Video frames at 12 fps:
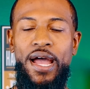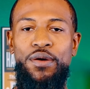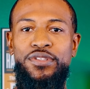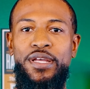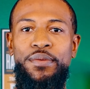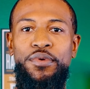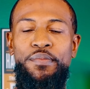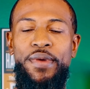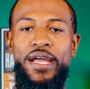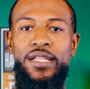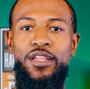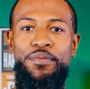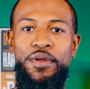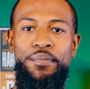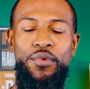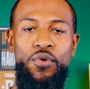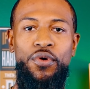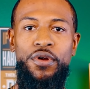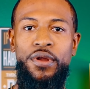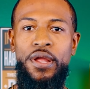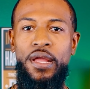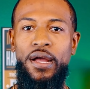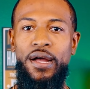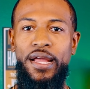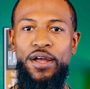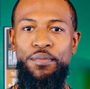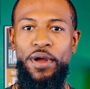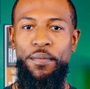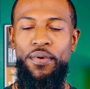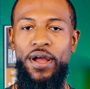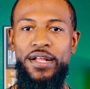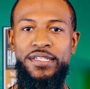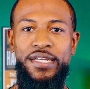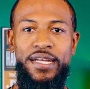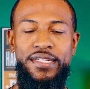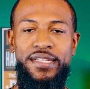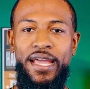I was able to make a little bit more on my projects,